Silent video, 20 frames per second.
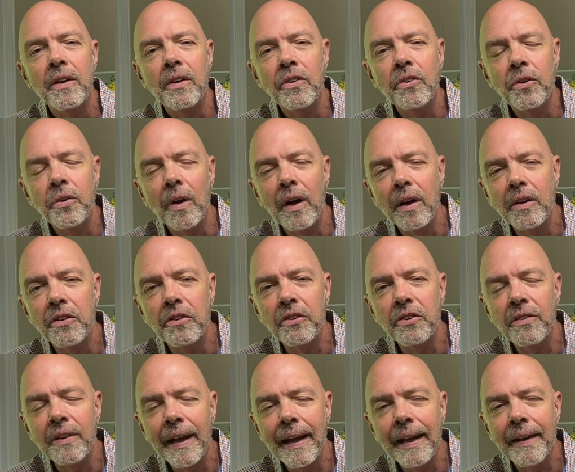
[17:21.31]
to
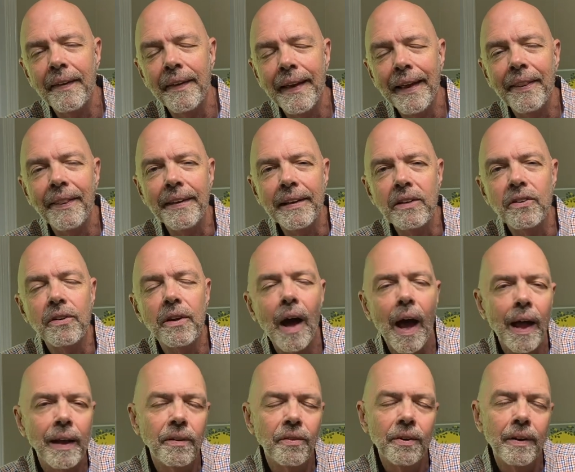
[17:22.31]
understand then these
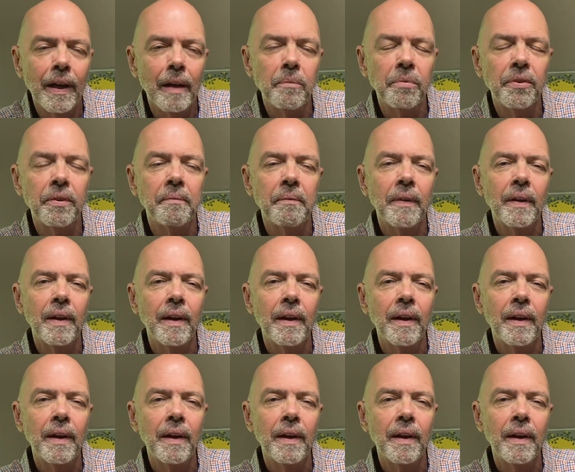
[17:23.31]
concepts